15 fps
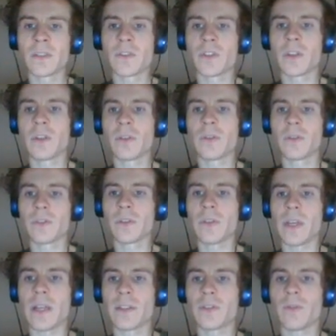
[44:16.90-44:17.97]
So
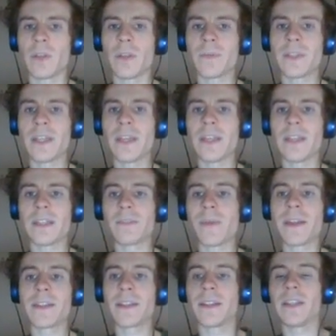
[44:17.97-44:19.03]
yeah. So what I'm saying is
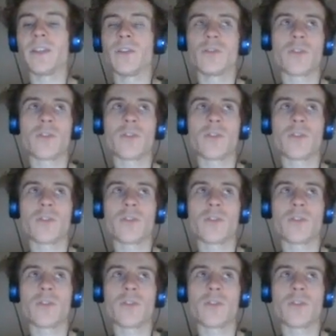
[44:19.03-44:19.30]
basically you